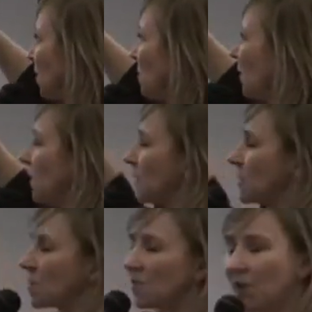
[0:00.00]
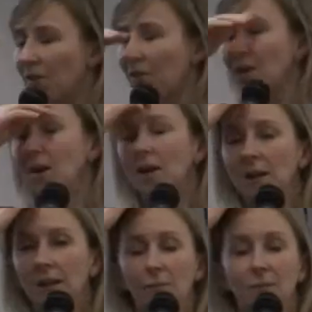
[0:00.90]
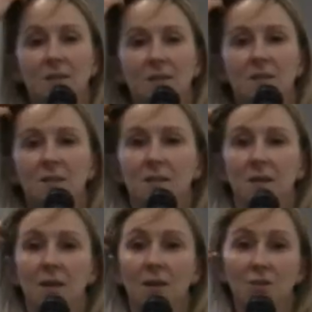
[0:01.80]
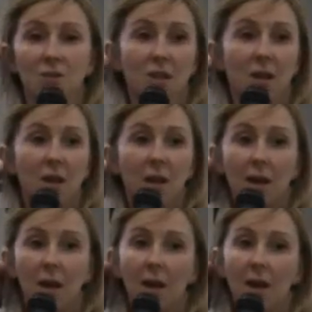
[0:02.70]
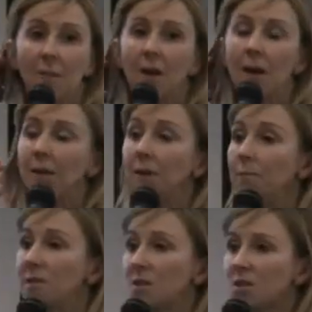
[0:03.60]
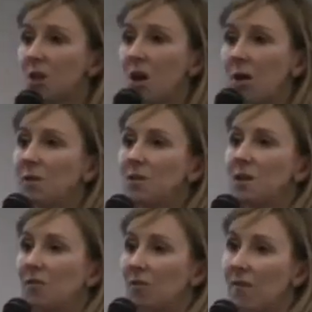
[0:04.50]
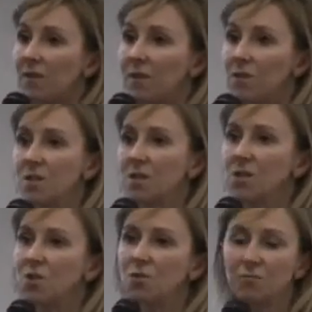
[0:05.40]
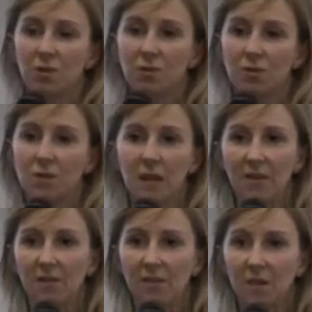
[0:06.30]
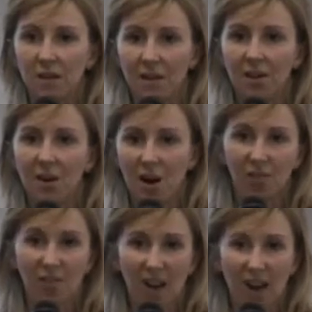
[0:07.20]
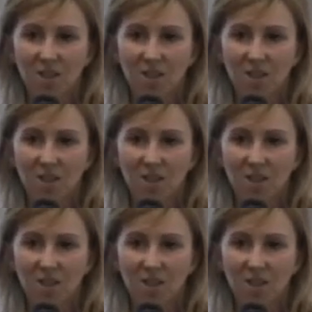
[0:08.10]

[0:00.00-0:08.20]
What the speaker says: in my opinion, doesn't figure very highly in business letters and in business documents for obvious reasons. You're dealing in hard